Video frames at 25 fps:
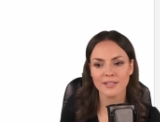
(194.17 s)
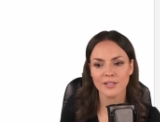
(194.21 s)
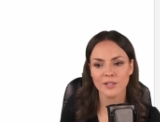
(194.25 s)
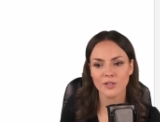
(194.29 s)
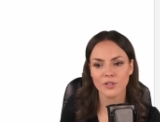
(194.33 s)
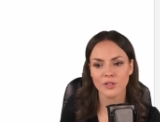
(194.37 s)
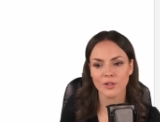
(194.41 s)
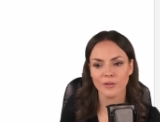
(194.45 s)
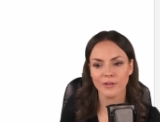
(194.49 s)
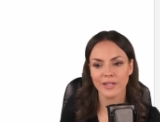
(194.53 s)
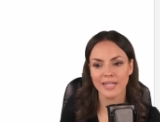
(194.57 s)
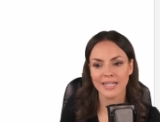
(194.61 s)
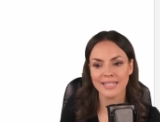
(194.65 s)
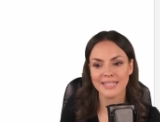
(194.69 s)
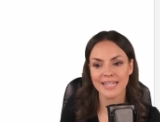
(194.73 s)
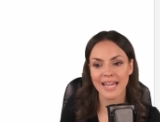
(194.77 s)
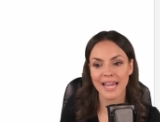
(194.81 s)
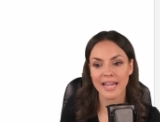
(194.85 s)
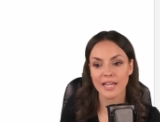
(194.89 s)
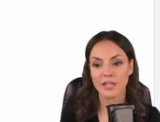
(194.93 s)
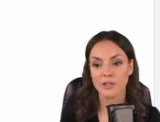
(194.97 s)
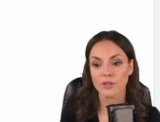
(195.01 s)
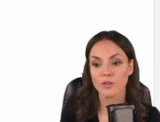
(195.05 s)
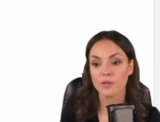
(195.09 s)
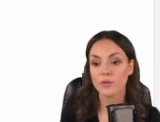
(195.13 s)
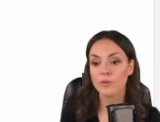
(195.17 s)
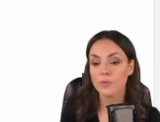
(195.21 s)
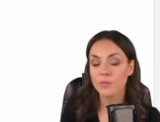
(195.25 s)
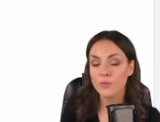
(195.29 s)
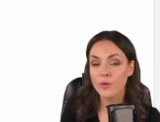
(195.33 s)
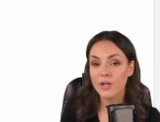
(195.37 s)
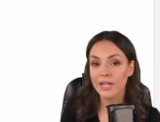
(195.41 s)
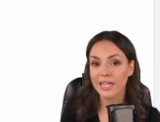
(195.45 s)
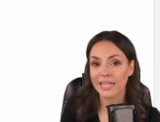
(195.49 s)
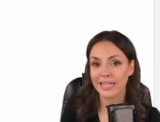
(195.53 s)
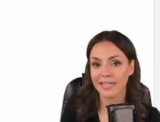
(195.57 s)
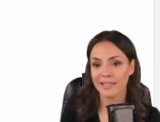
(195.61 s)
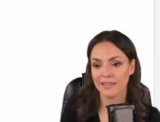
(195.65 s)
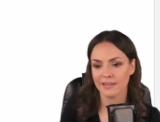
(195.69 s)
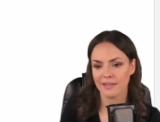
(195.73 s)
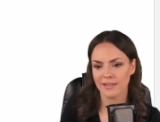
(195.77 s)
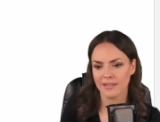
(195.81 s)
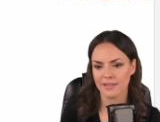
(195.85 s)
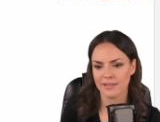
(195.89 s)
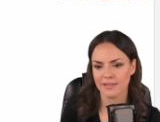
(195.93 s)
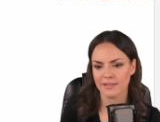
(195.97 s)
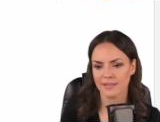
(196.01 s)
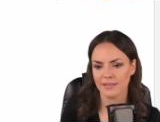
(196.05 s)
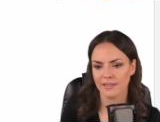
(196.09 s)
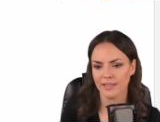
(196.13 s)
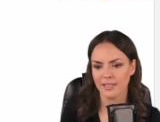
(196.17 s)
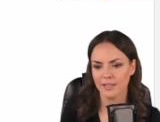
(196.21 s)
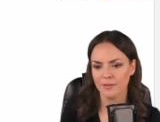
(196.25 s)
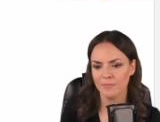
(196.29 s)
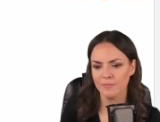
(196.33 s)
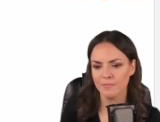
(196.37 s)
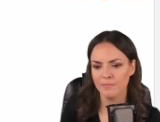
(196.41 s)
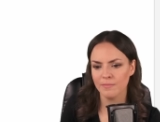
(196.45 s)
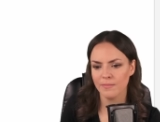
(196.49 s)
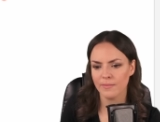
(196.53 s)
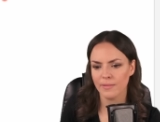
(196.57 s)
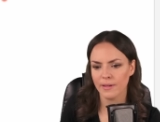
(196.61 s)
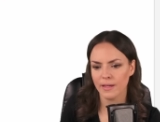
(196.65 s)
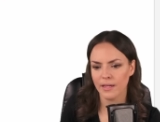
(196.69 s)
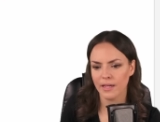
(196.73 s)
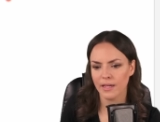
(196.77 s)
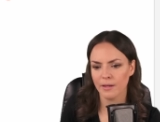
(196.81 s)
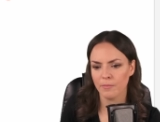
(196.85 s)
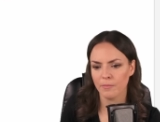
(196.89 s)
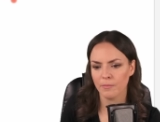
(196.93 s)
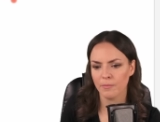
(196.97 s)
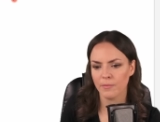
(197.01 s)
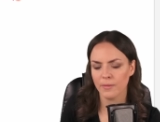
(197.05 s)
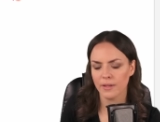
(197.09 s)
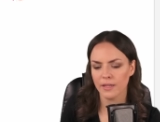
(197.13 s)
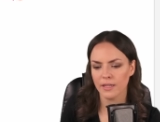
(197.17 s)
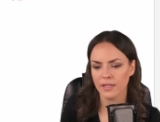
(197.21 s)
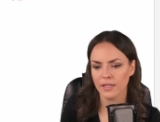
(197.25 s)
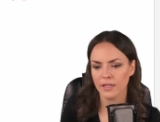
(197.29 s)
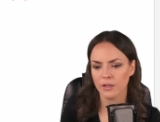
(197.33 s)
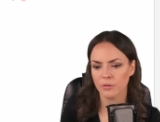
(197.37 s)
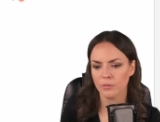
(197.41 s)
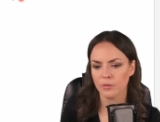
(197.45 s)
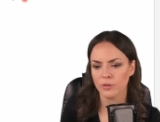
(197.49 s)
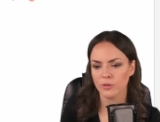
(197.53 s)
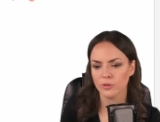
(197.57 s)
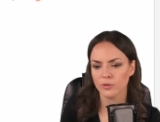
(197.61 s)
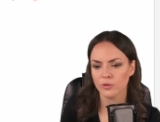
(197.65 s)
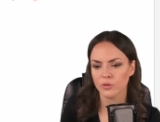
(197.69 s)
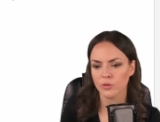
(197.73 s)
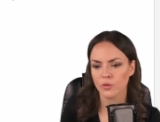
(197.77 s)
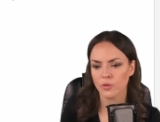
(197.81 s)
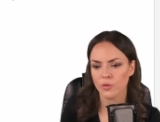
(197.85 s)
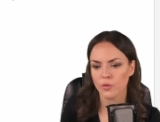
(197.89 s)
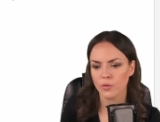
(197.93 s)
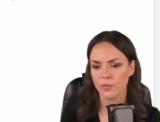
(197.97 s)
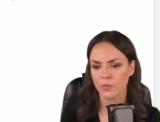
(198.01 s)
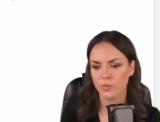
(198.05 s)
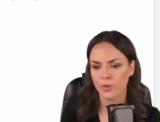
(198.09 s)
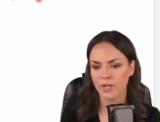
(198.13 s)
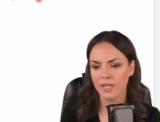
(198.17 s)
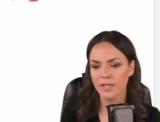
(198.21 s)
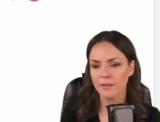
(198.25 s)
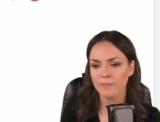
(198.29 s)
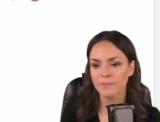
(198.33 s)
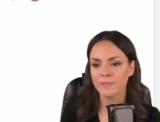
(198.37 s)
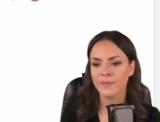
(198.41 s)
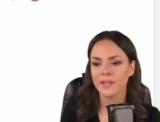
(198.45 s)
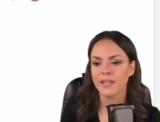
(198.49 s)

so it is a 3 this time. M equals 3.